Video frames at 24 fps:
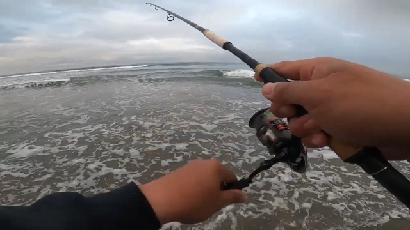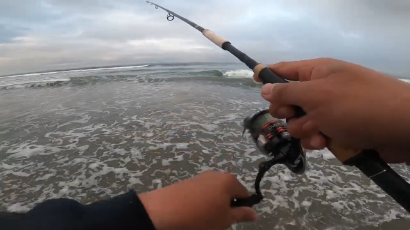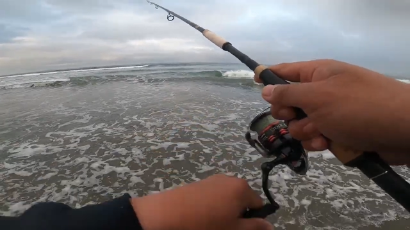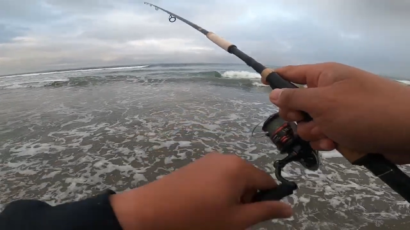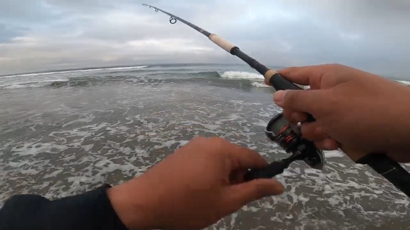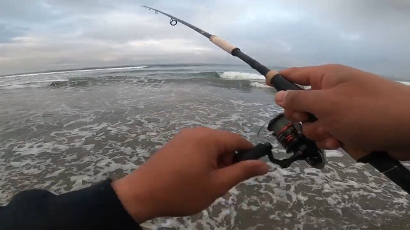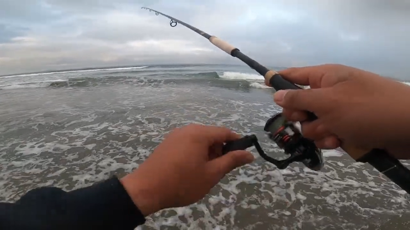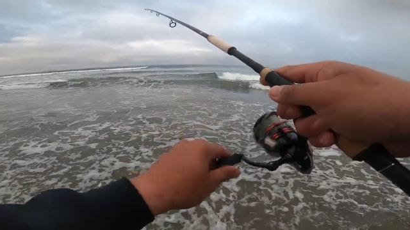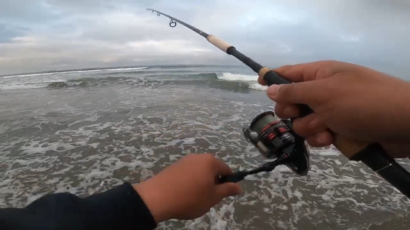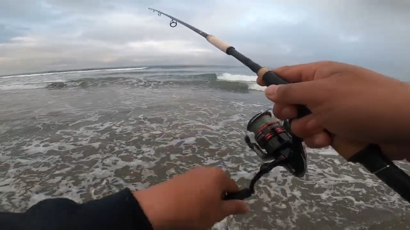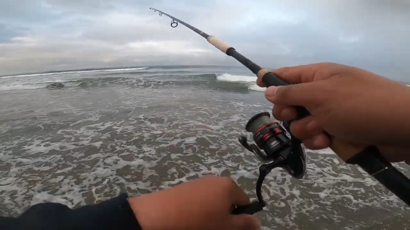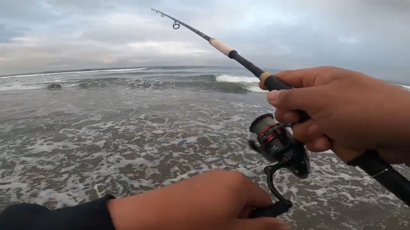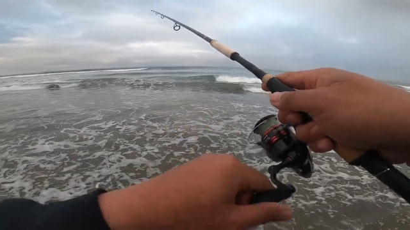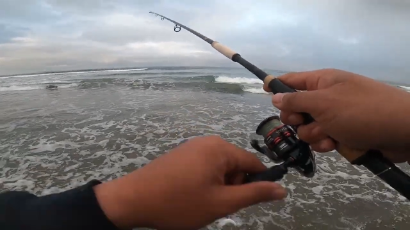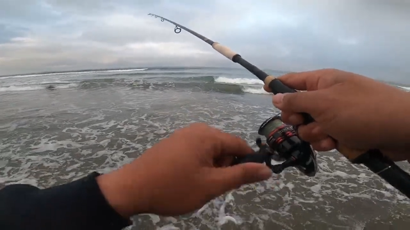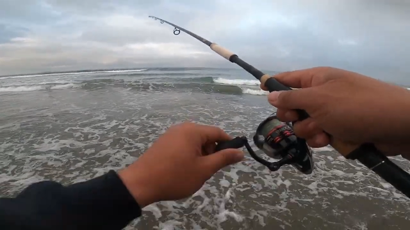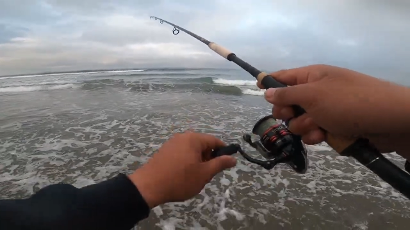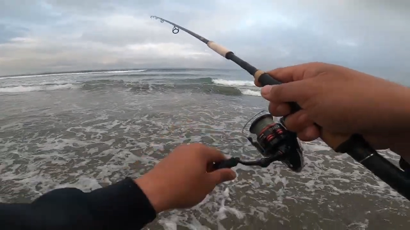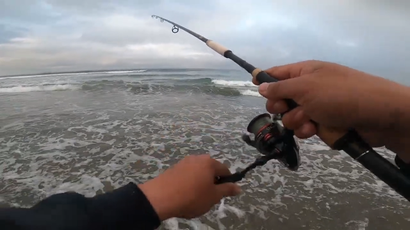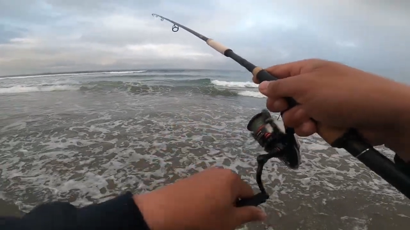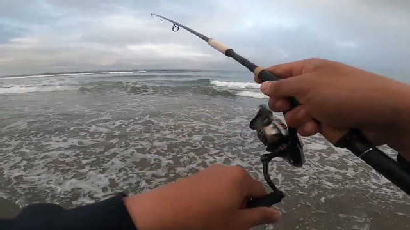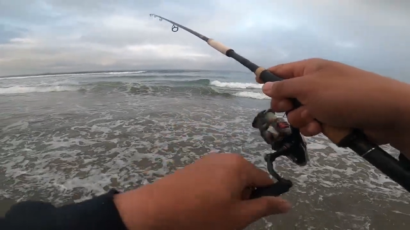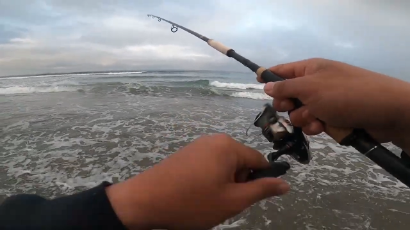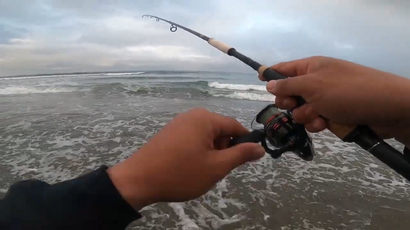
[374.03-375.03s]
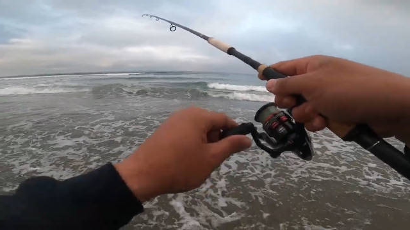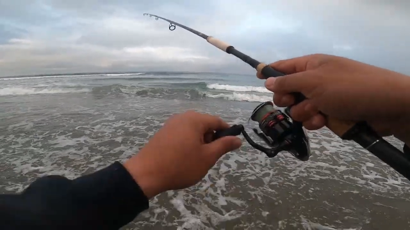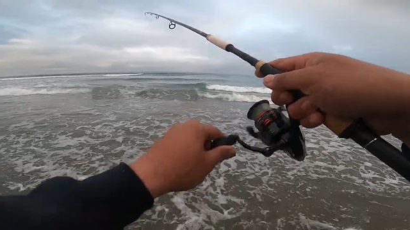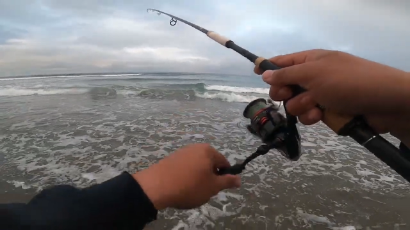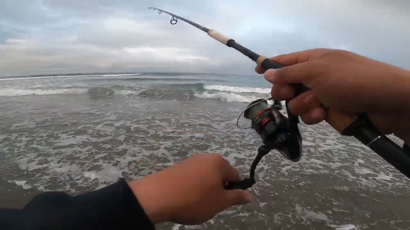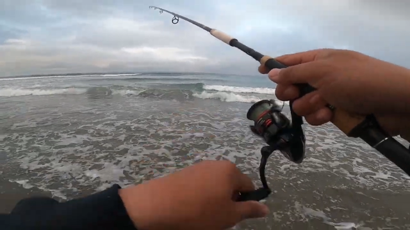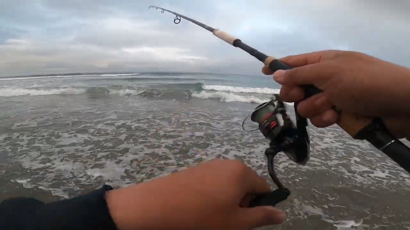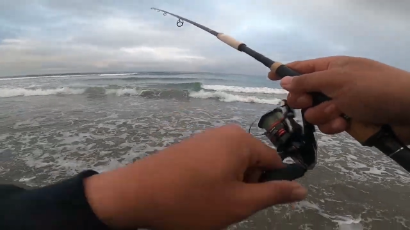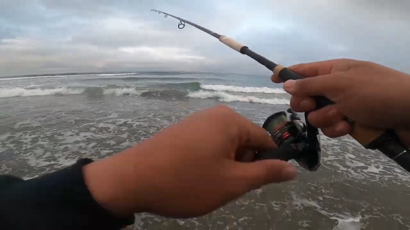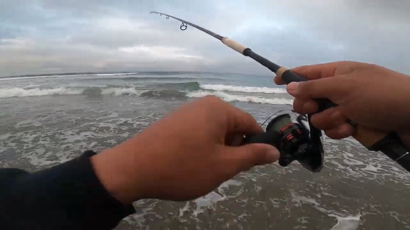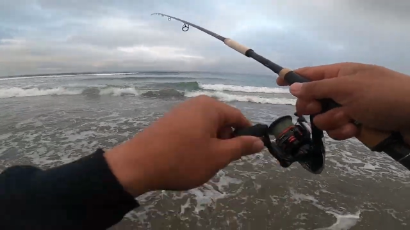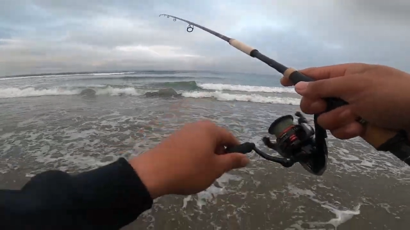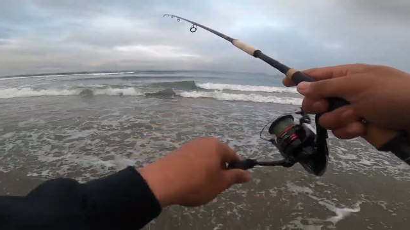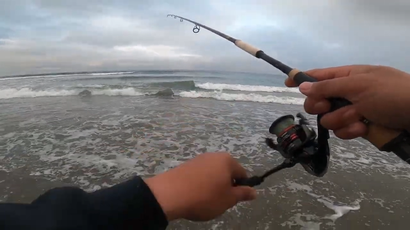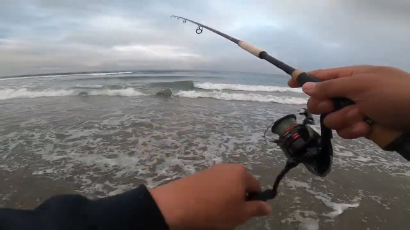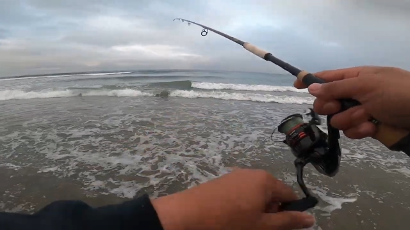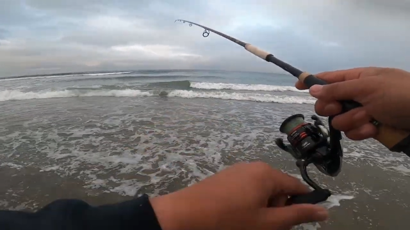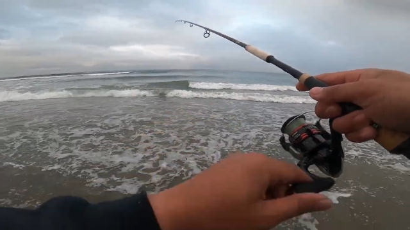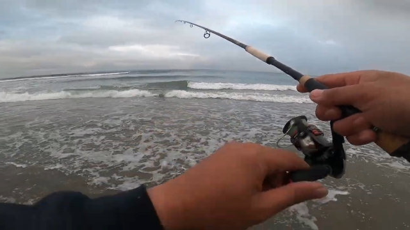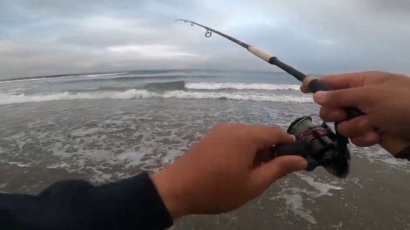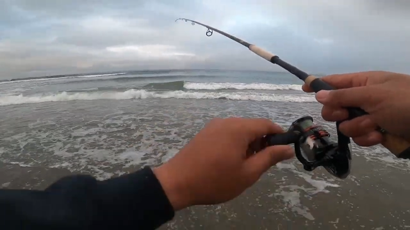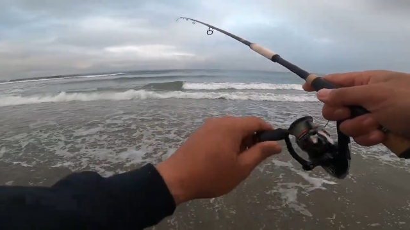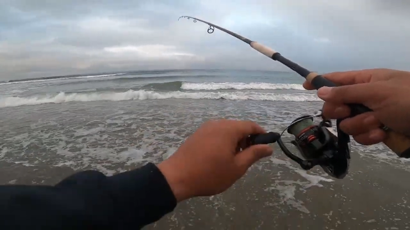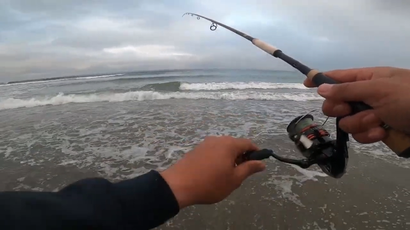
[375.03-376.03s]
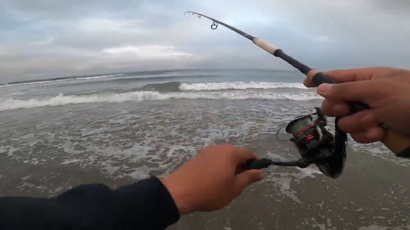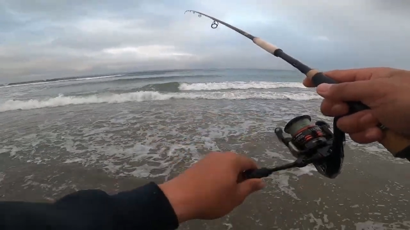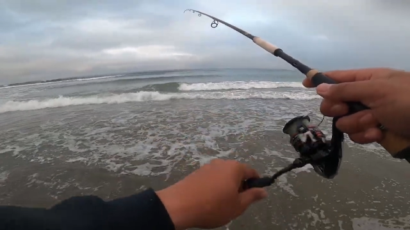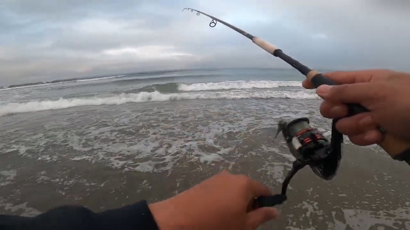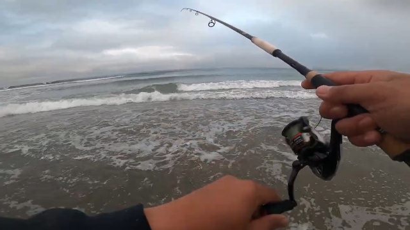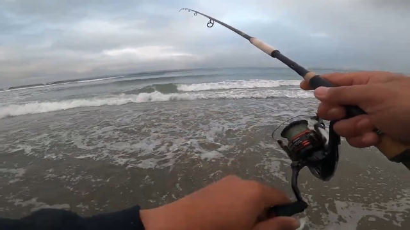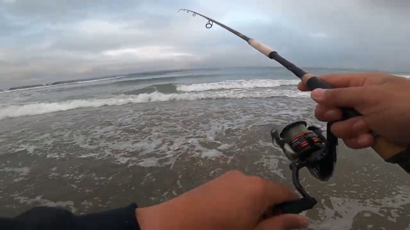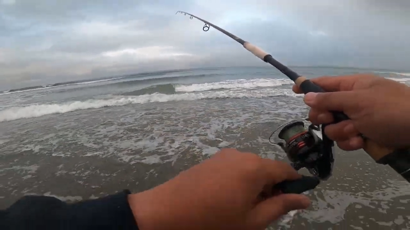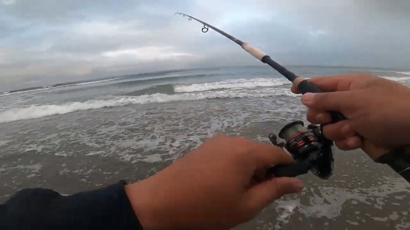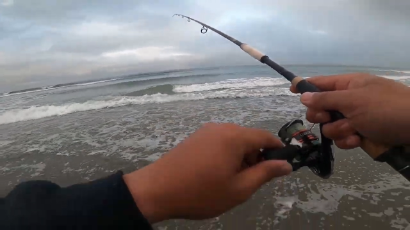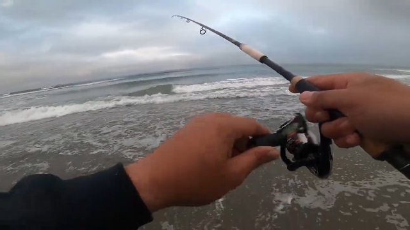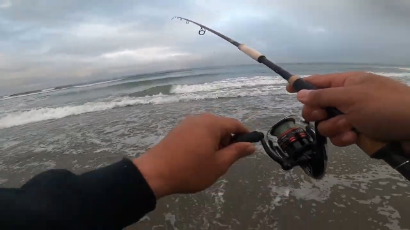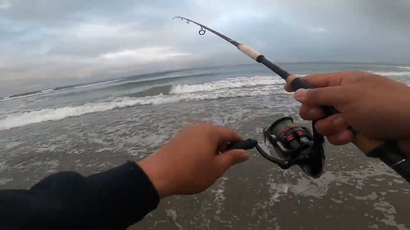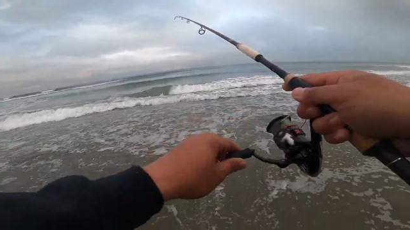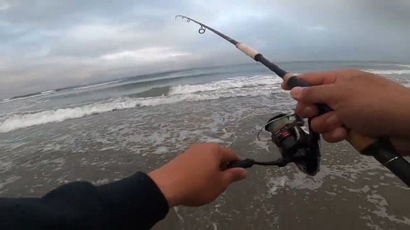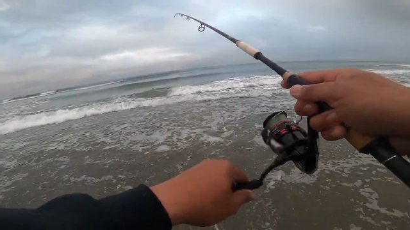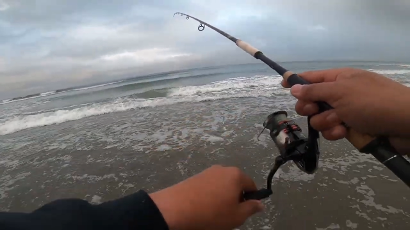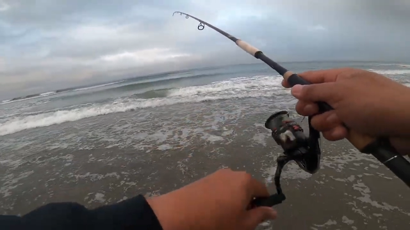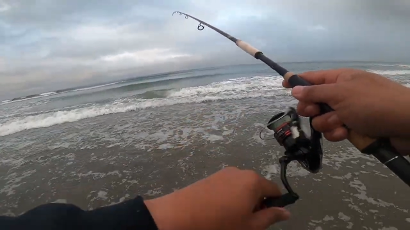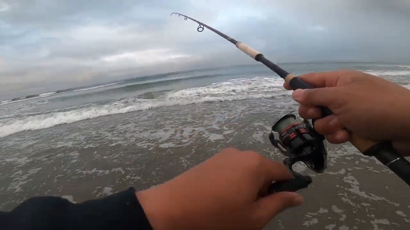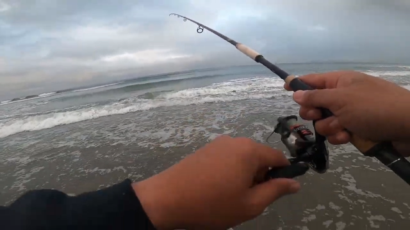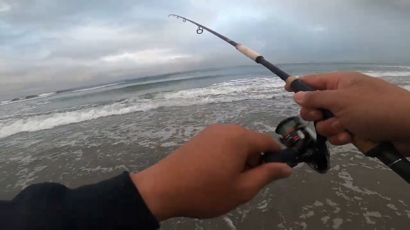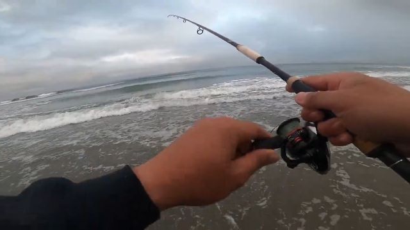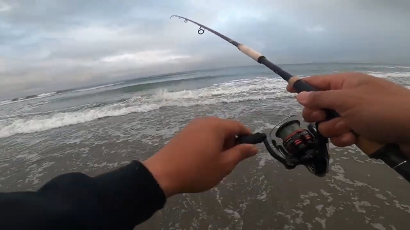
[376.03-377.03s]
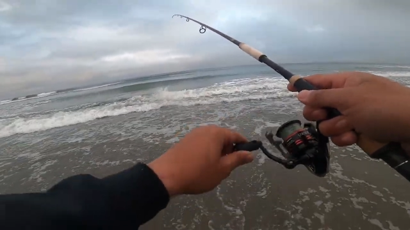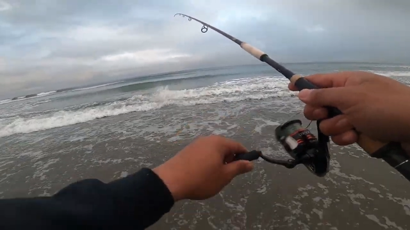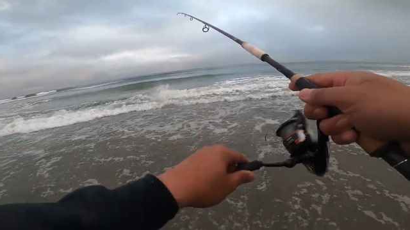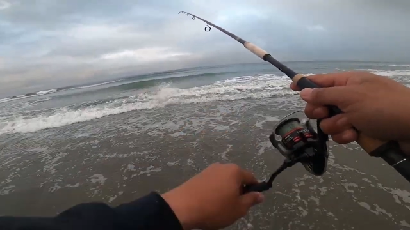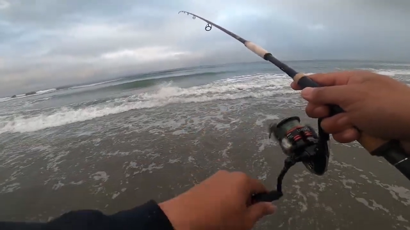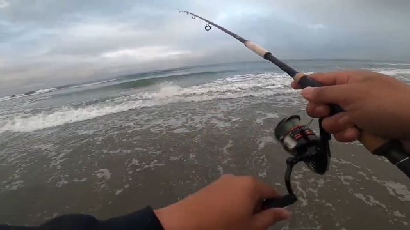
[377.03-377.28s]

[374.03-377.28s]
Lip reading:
(no speaker visible)